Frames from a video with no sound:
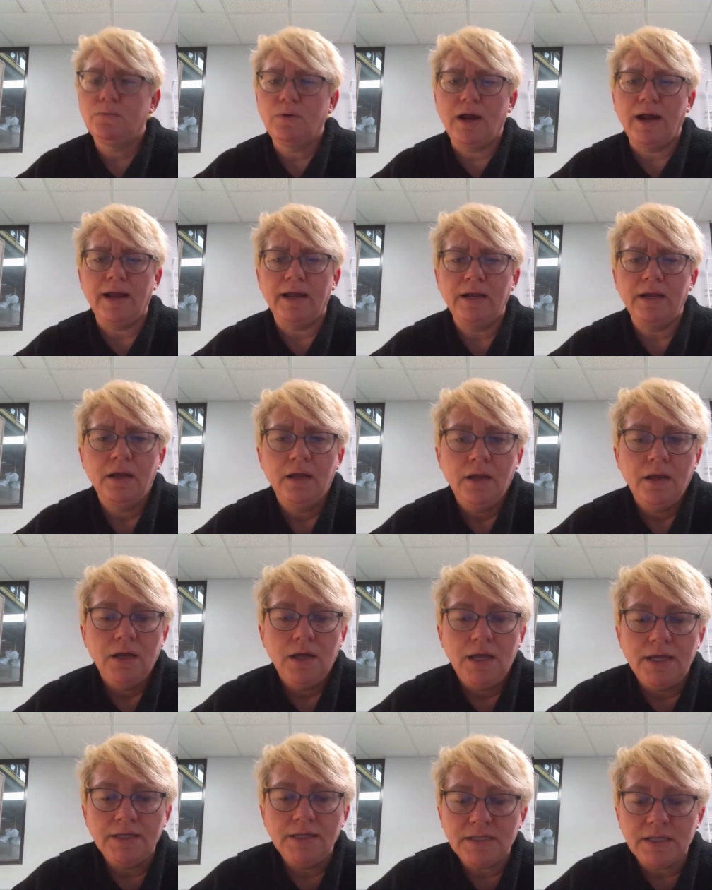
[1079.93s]
Right.
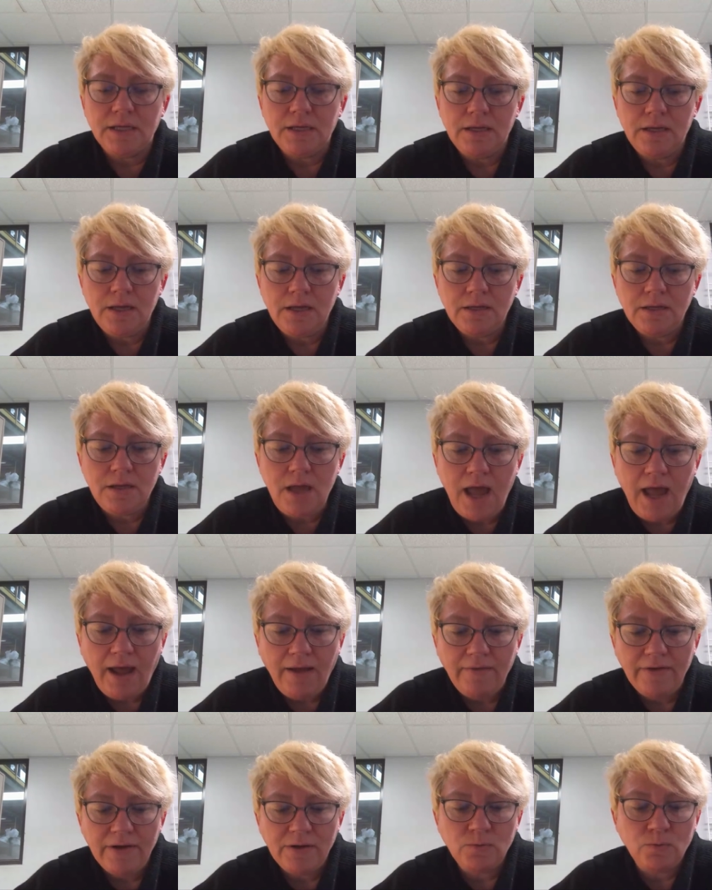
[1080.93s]
It's
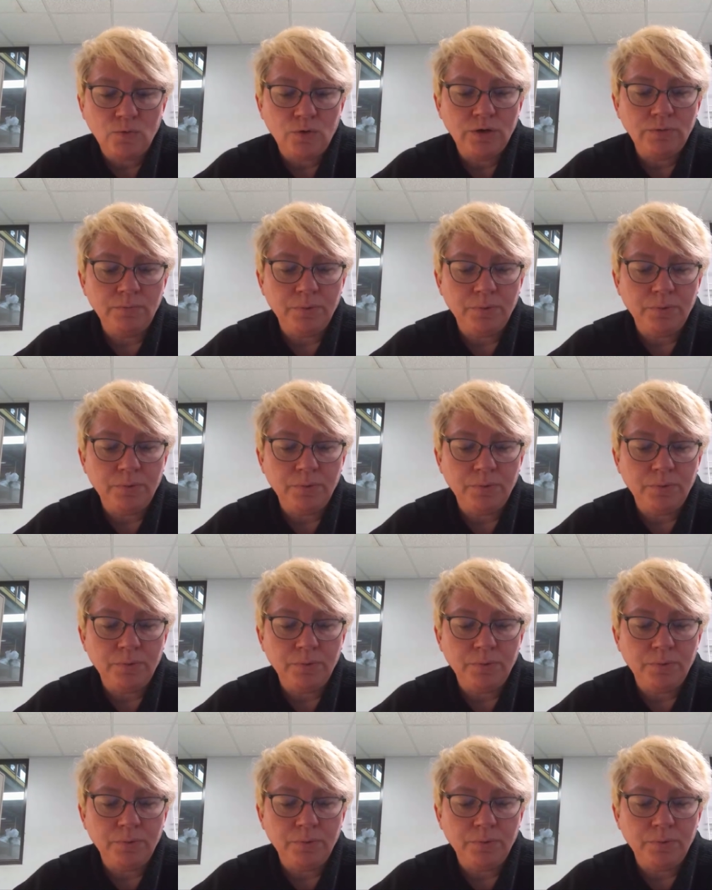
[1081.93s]
having one